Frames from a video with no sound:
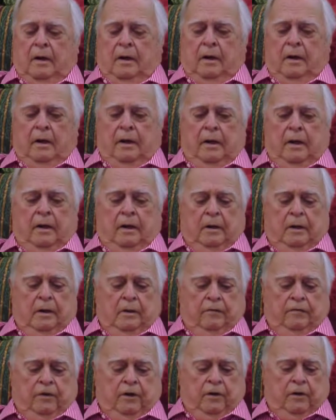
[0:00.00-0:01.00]
a uh,
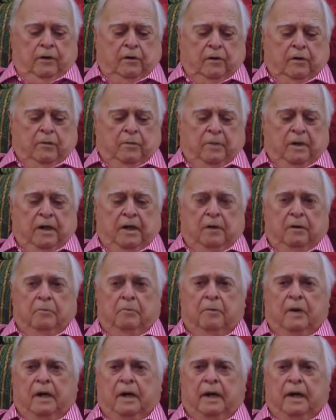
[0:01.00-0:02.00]
vulgar amount of
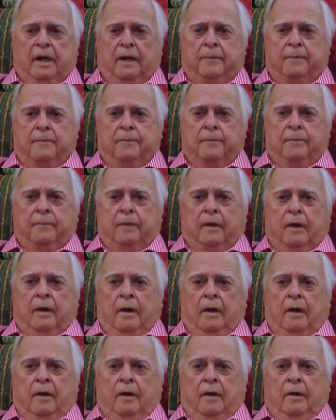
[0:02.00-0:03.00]
money
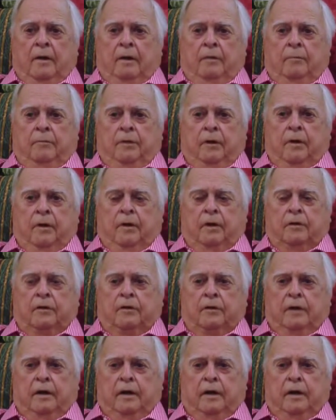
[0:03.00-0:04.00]
plus
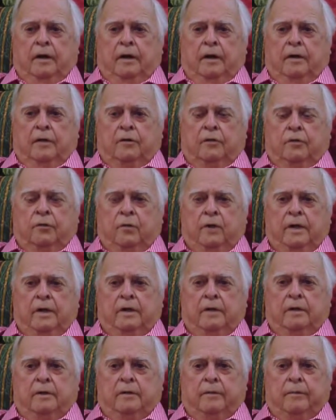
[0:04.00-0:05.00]
a
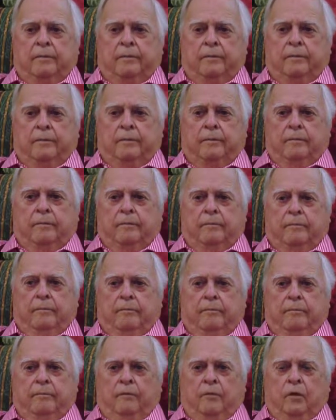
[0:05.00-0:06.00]
suite
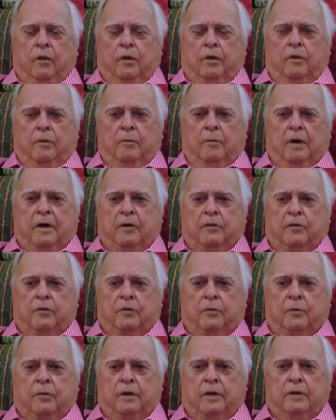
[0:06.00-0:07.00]
one of the major
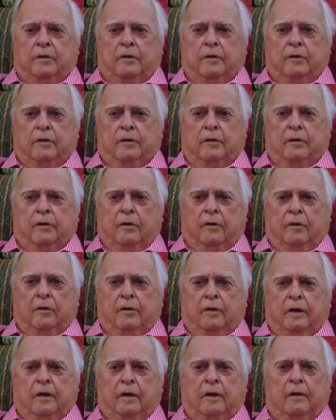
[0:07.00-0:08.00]
suites on the
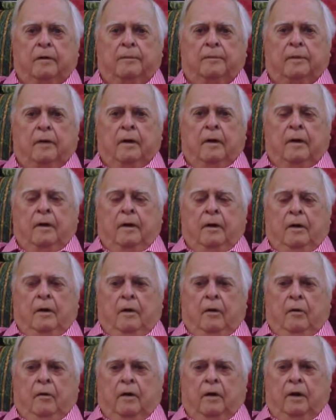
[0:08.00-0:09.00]
hotel
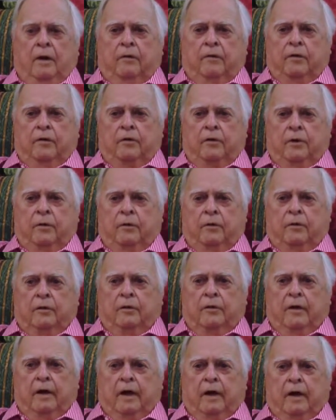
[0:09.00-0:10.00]
whenever she
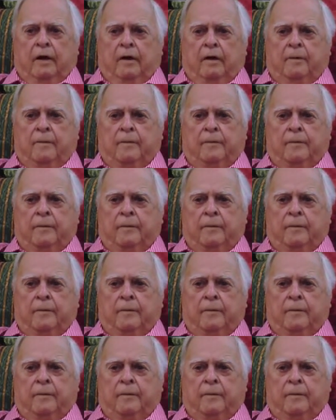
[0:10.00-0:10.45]
was there.